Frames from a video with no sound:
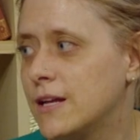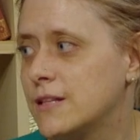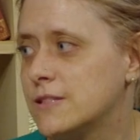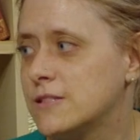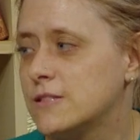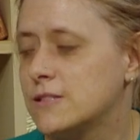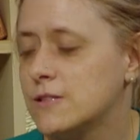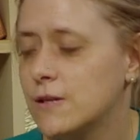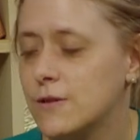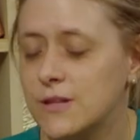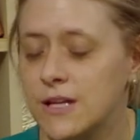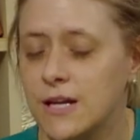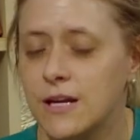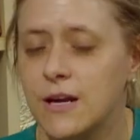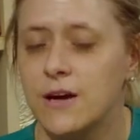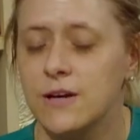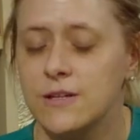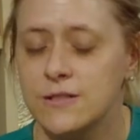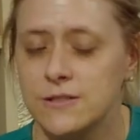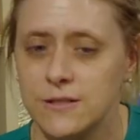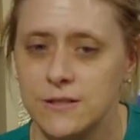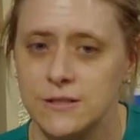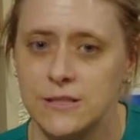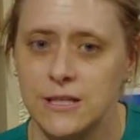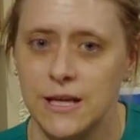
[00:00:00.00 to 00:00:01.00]
And so they
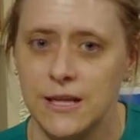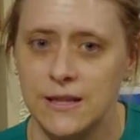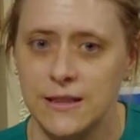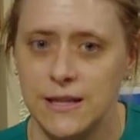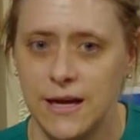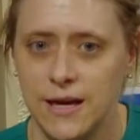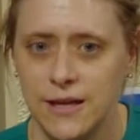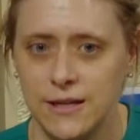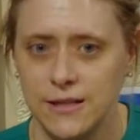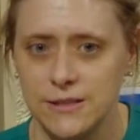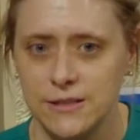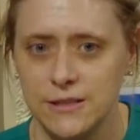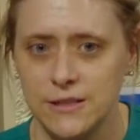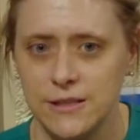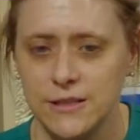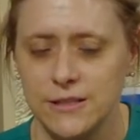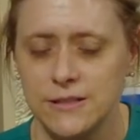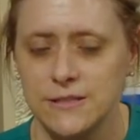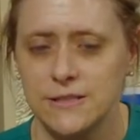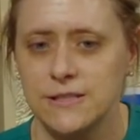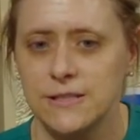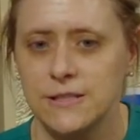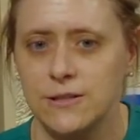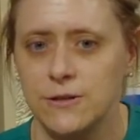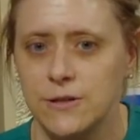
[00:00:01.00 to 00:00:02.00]
also take that into
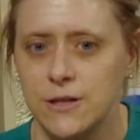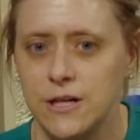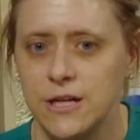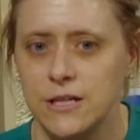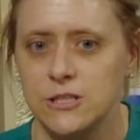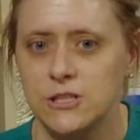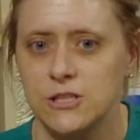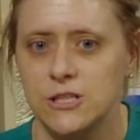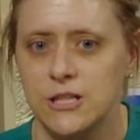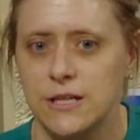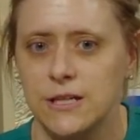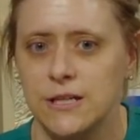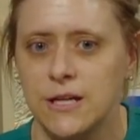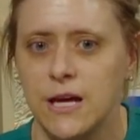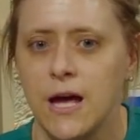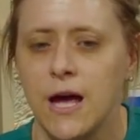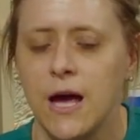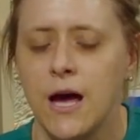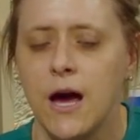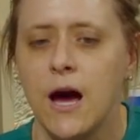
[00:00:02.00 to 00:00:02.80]
consideration.